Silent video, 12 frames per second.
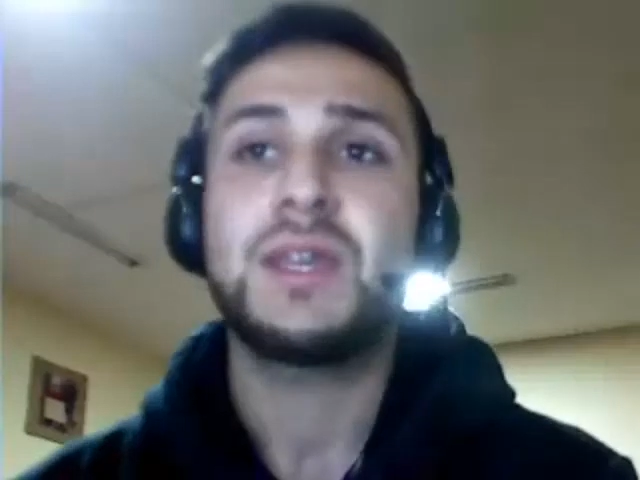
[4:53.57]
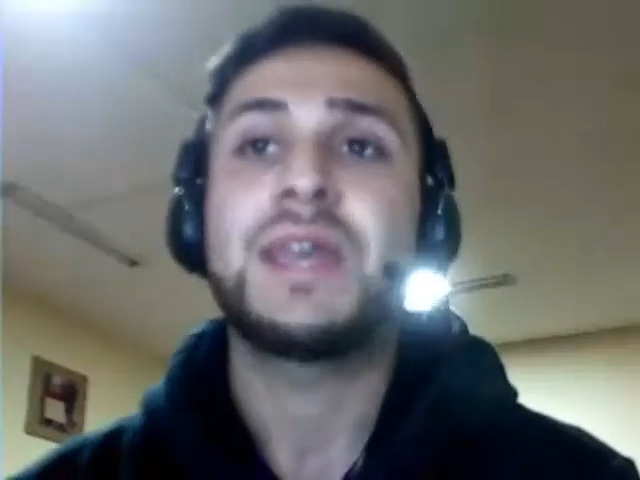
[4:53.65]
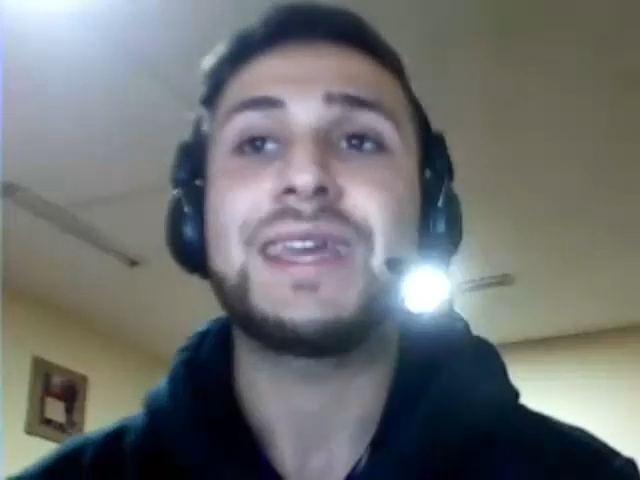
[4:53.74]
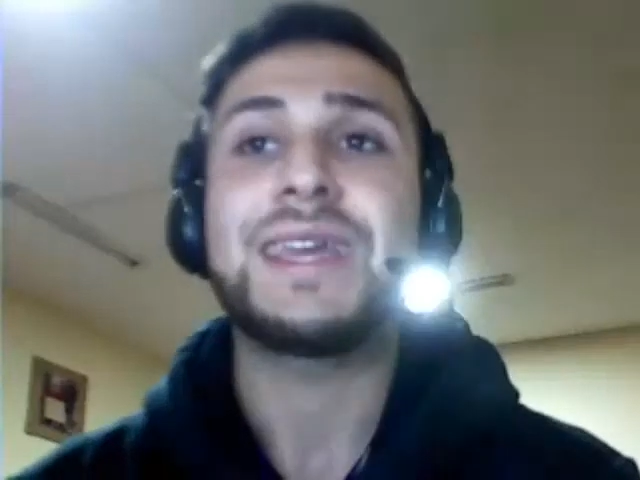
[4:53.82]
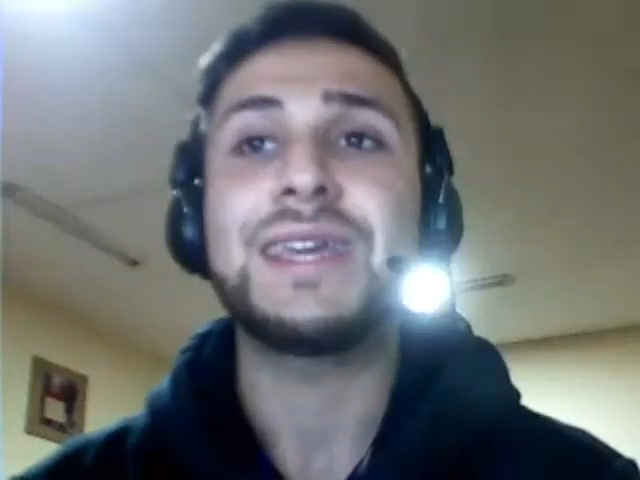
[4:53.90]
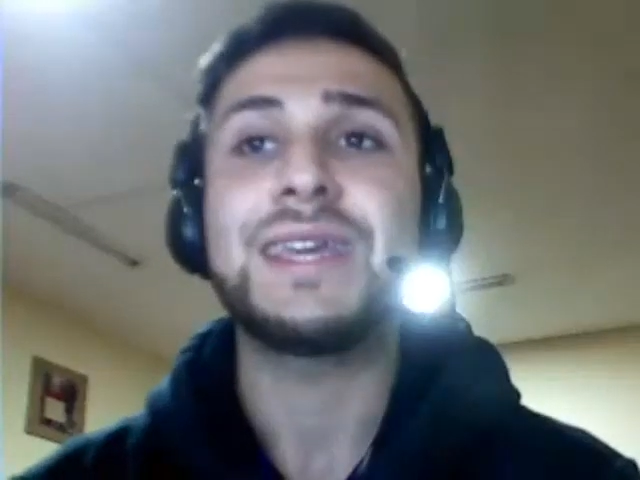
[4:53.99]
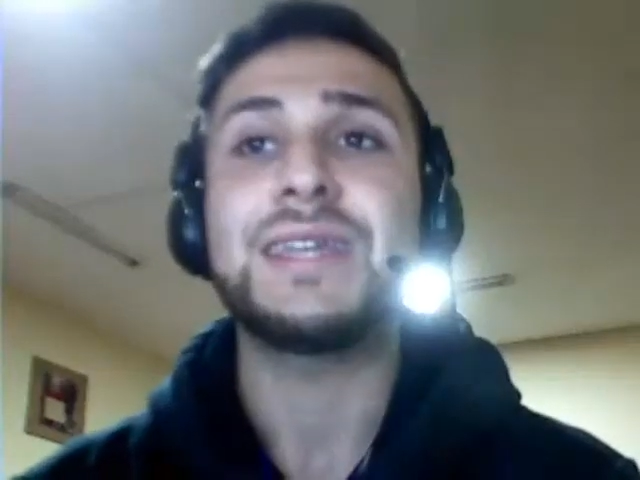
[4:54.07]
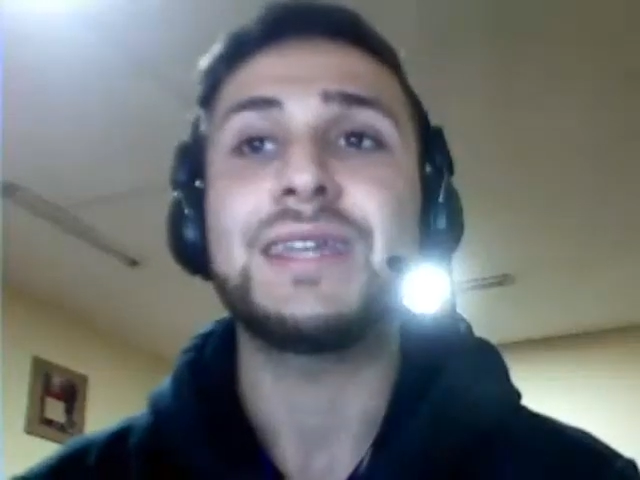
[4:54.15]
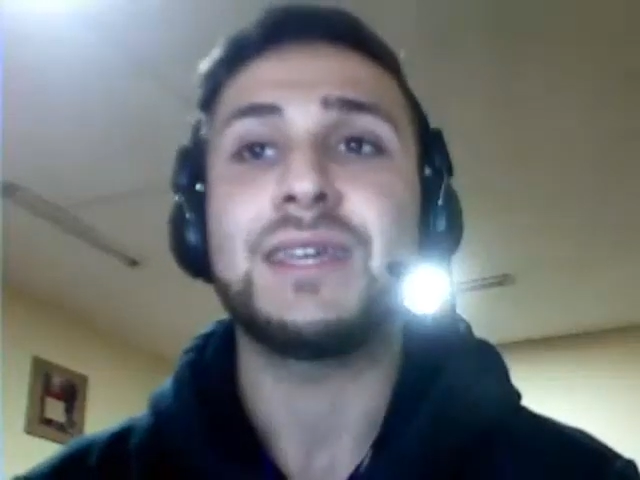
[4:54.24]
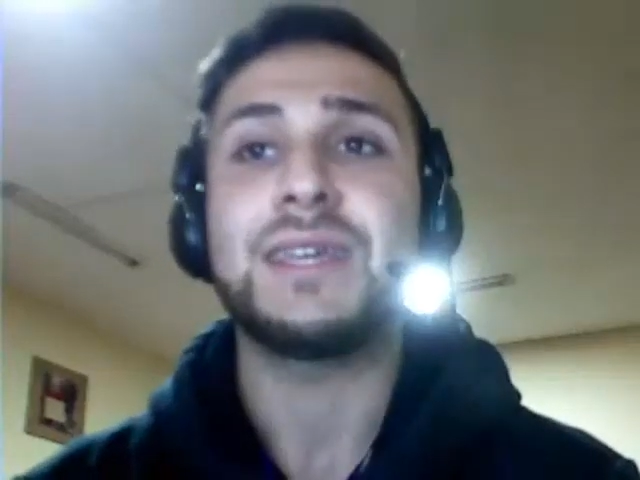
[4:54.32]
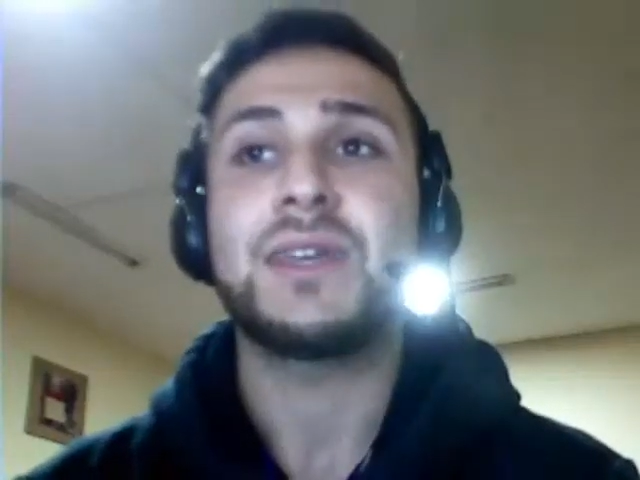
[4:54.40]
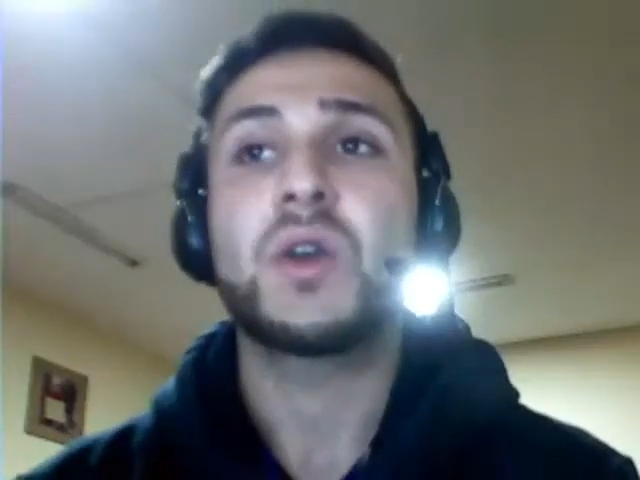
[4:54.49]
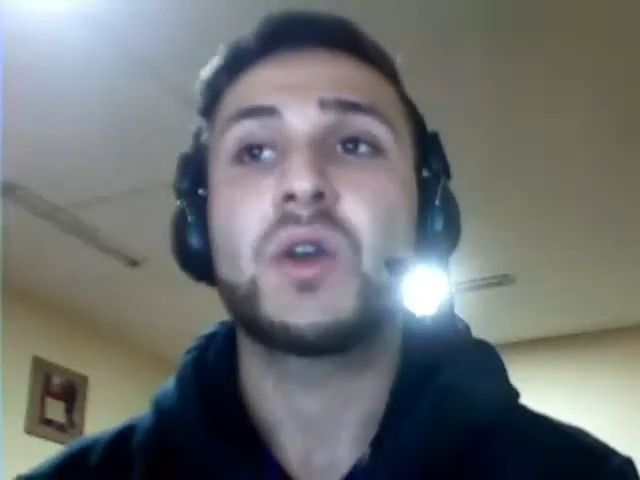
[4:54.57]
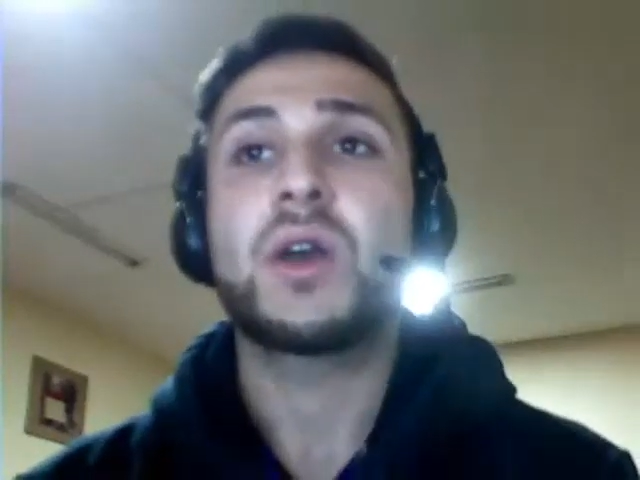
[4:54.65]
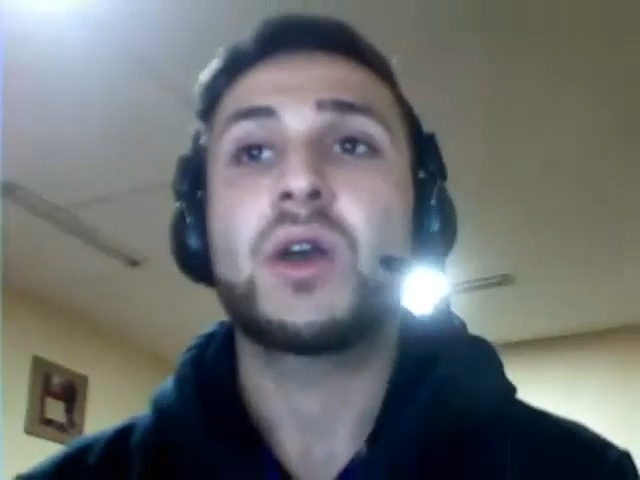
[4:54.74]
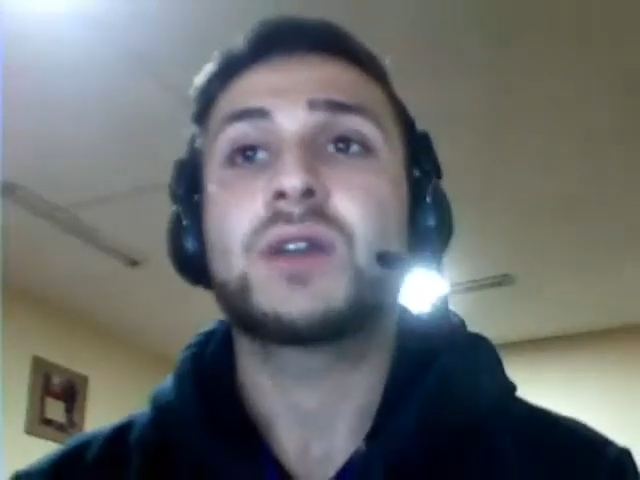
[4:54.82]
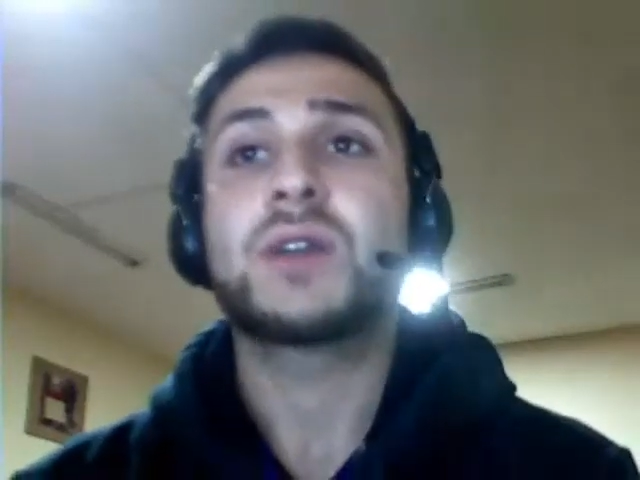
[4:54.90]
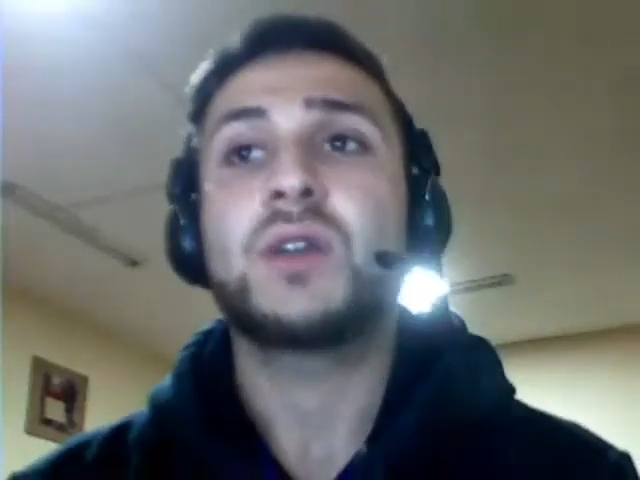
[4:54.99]
used
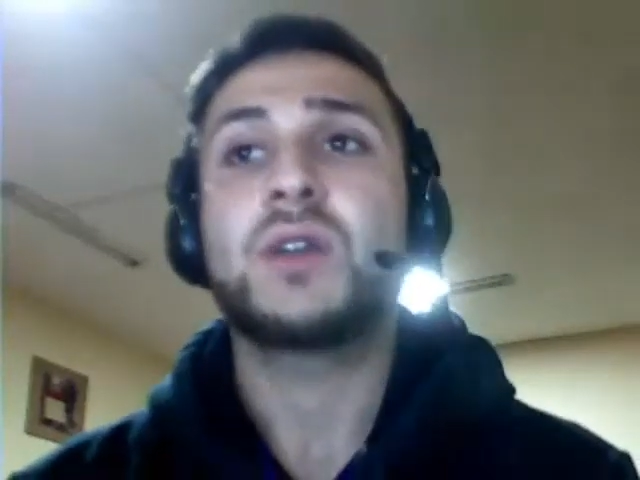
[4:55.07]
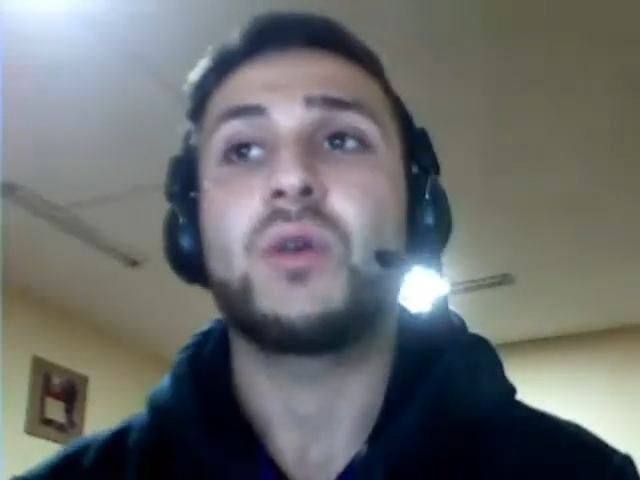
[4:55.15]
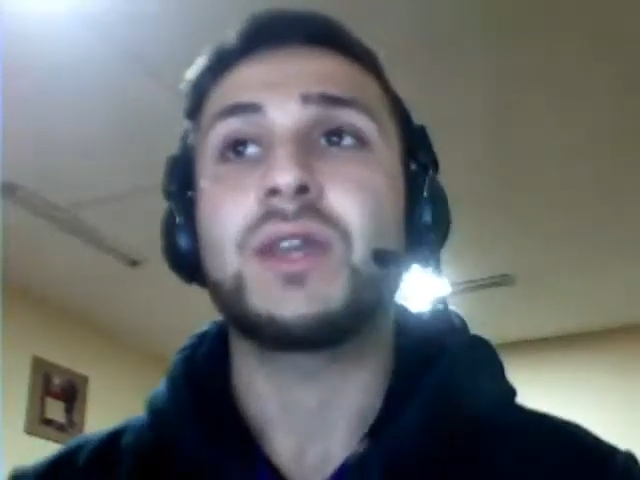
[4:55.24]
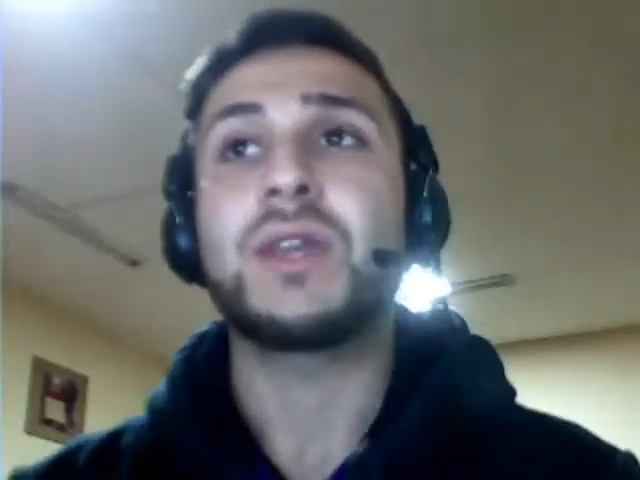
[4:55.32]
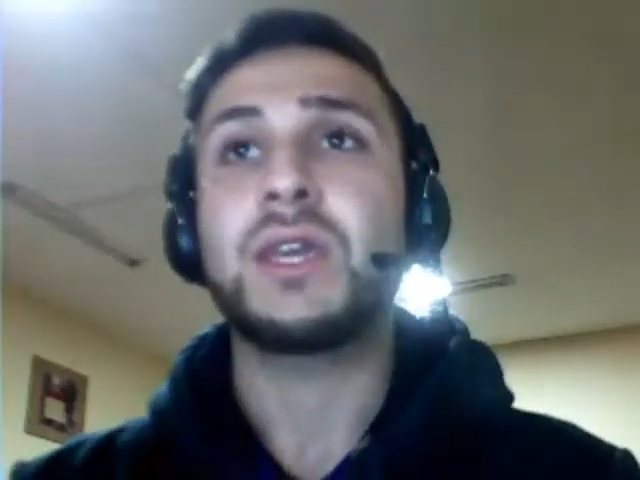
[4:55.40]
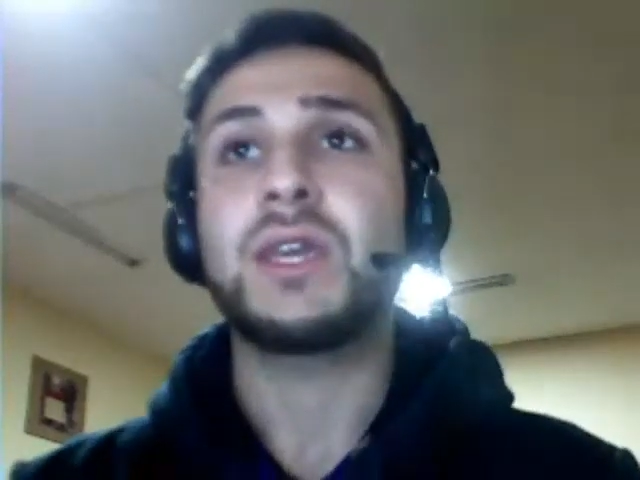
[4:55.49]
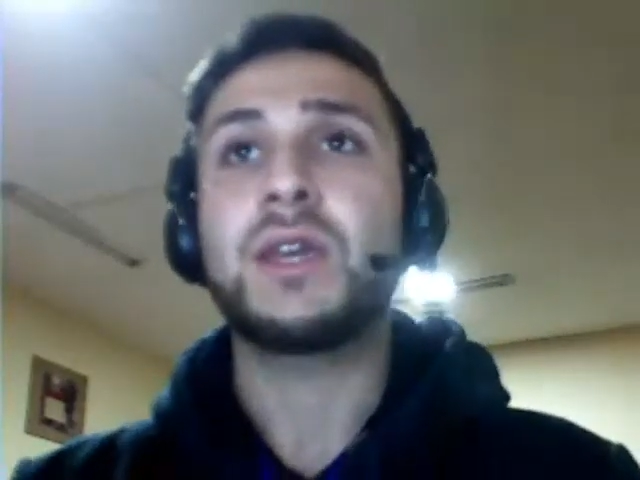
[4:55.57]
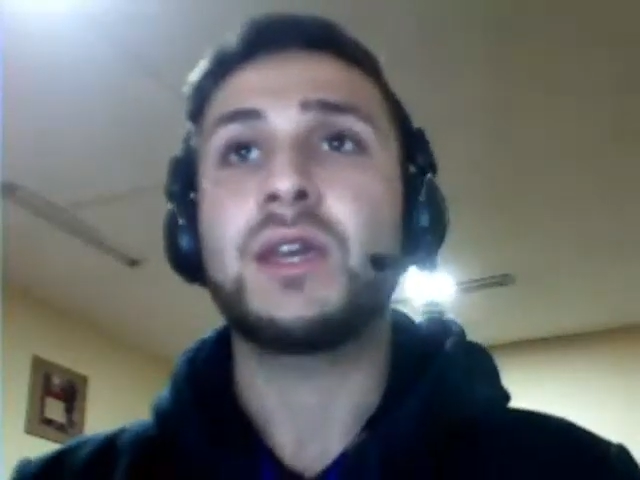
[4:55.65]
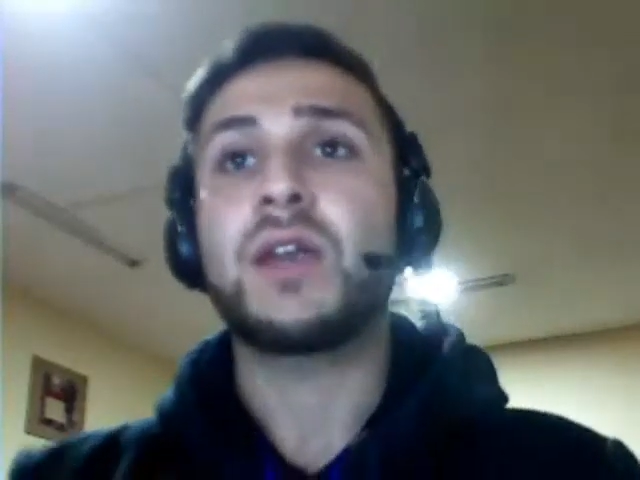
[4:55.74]
ed.